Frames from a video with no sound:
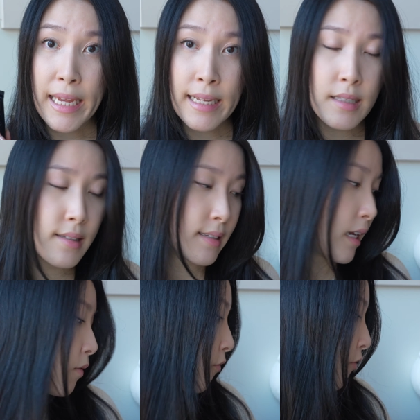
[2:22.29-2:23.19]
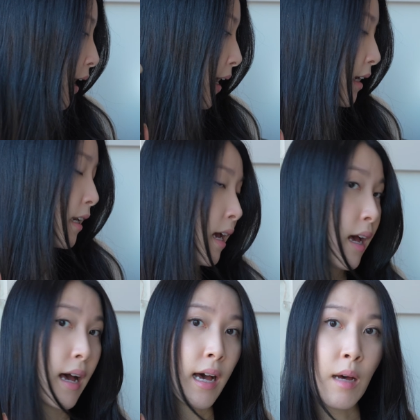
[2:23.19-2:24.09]
In the same vein,
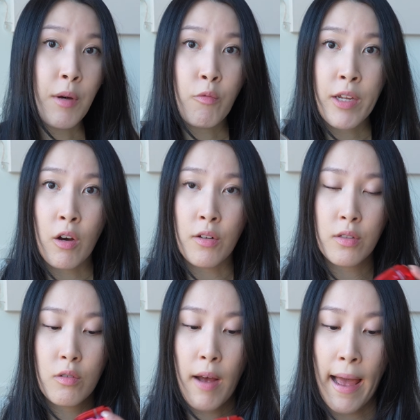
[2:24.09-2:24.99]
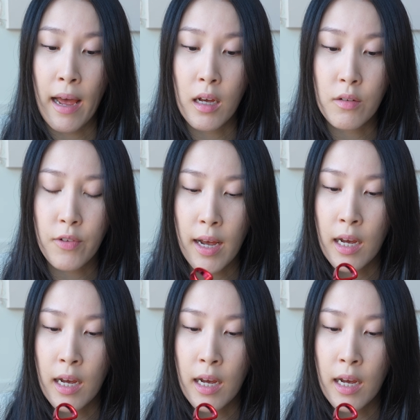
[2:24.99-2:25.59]
we also have